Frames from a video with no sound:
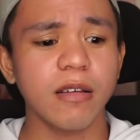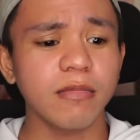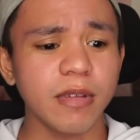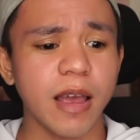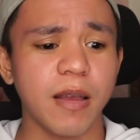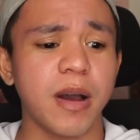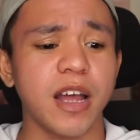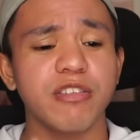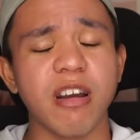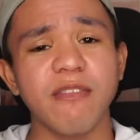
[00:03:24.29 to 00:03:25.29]
May
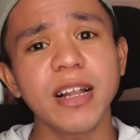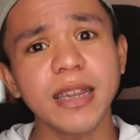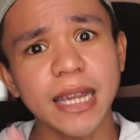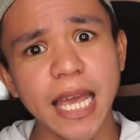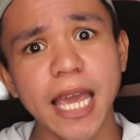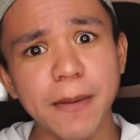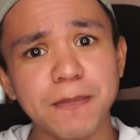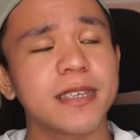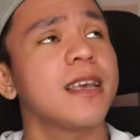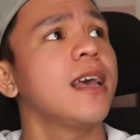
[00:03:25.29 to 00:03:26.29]
mga travel
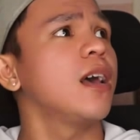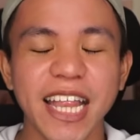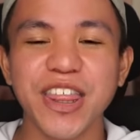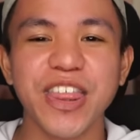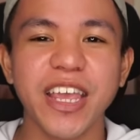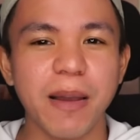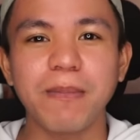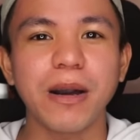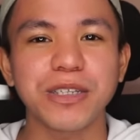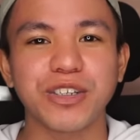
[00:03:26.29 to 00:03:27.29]
tips, anything
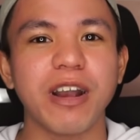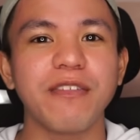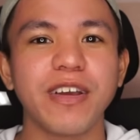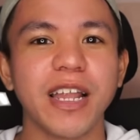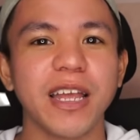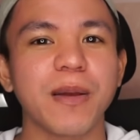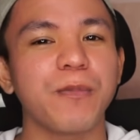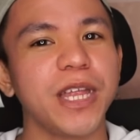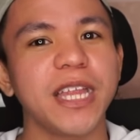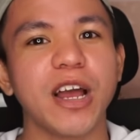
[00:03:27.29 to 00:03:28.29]
about traveling na
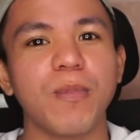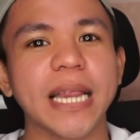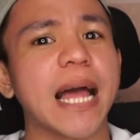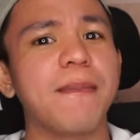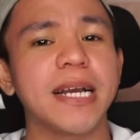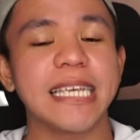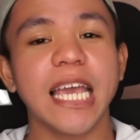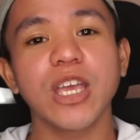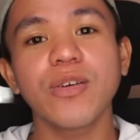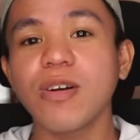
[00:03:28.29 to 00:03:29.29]
pwede na ako matabang
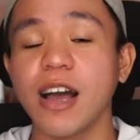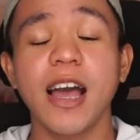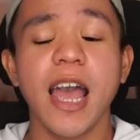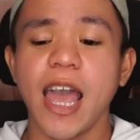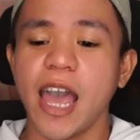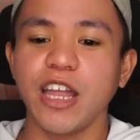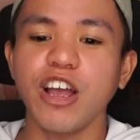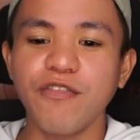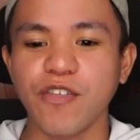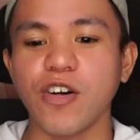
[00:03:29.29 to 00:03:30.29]
sa inyo ha.
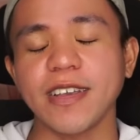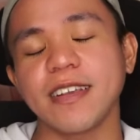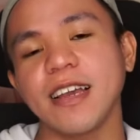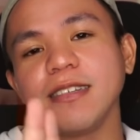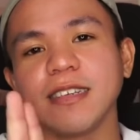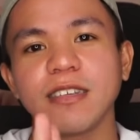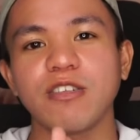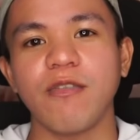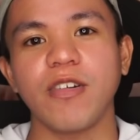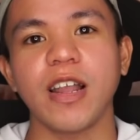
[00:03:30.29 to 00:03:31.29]
And of course, aside sa
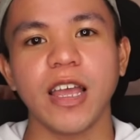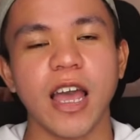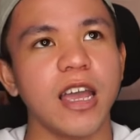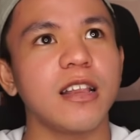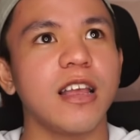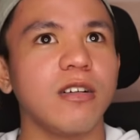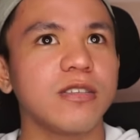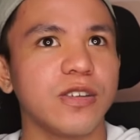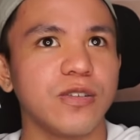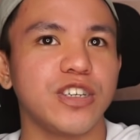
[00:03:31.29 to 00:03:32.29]
traveling, I'd like
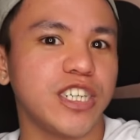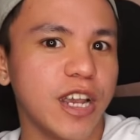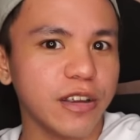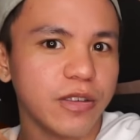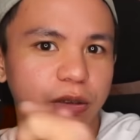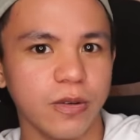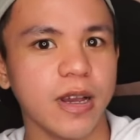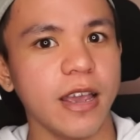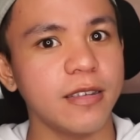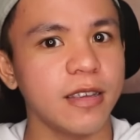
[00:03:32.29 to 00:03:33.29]
also to share to
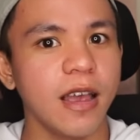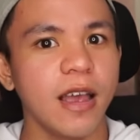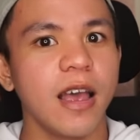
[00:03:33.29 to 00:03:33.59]
you guys